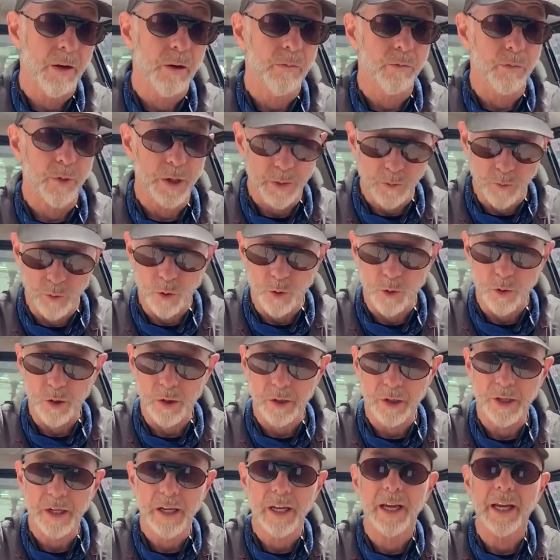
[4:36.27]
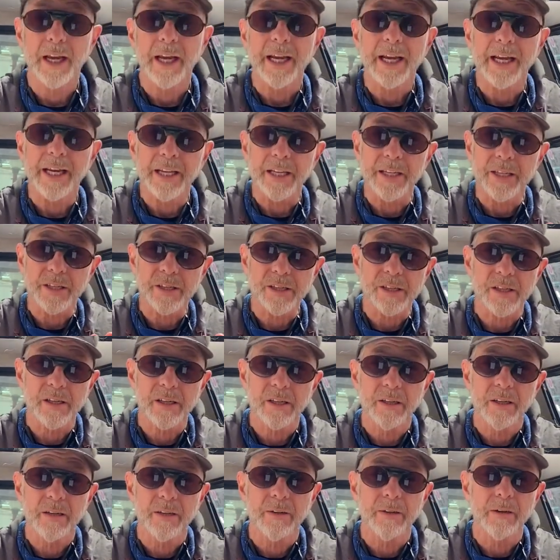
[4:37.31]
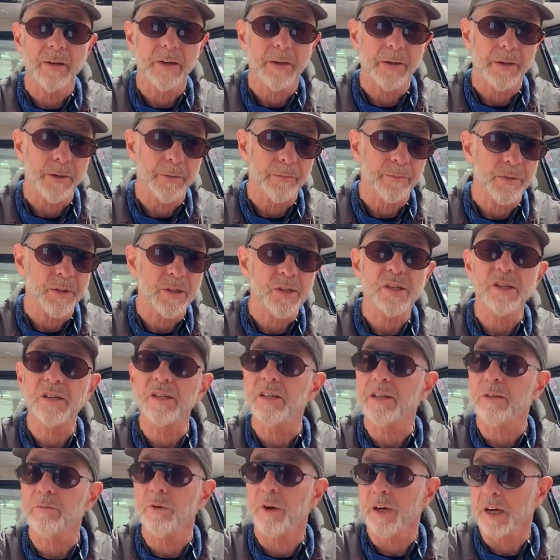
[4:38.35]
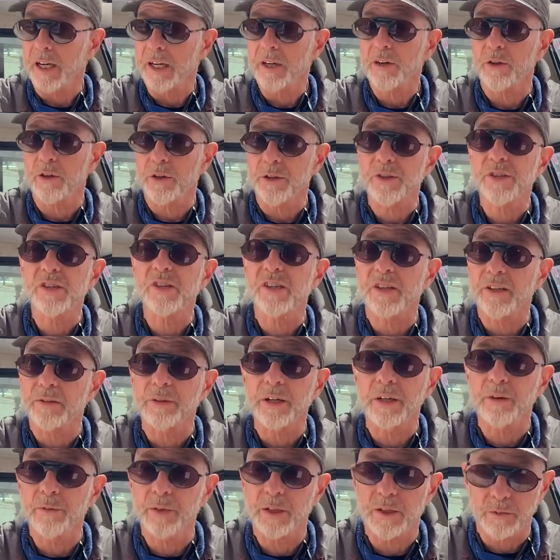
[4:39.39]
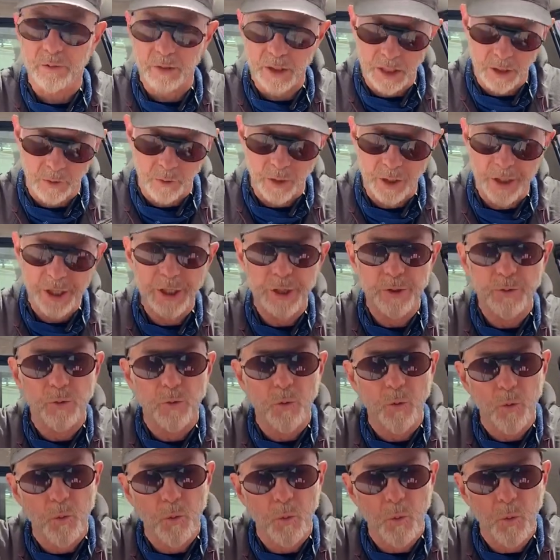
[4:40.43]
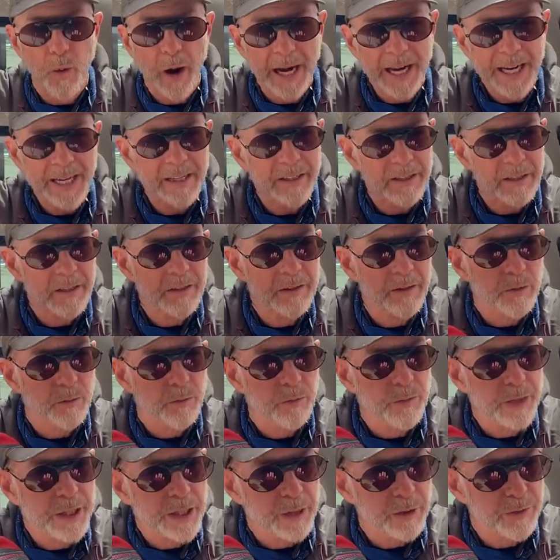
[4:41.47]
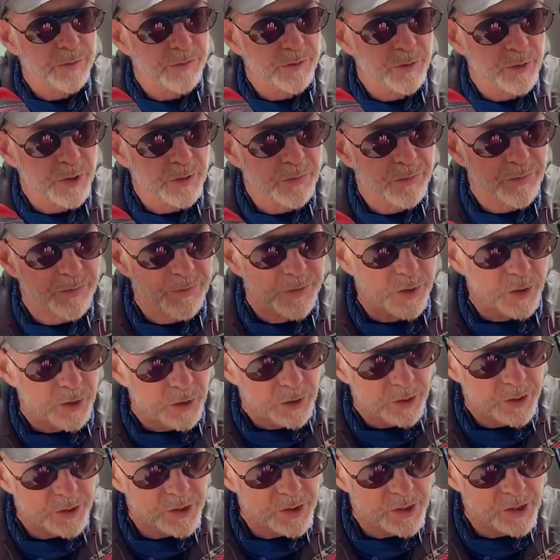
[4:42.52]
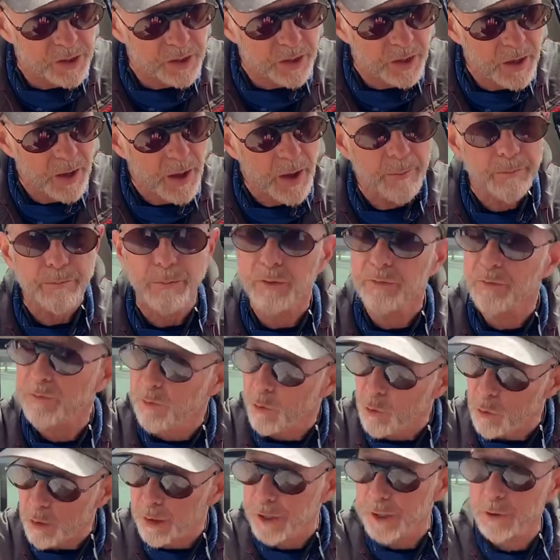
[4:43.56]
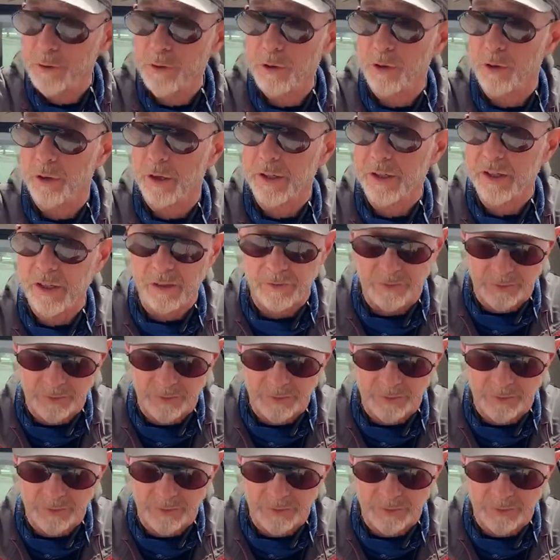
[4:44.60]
reward is what I call steering with the rear, where you weight the rear foot first before you cross the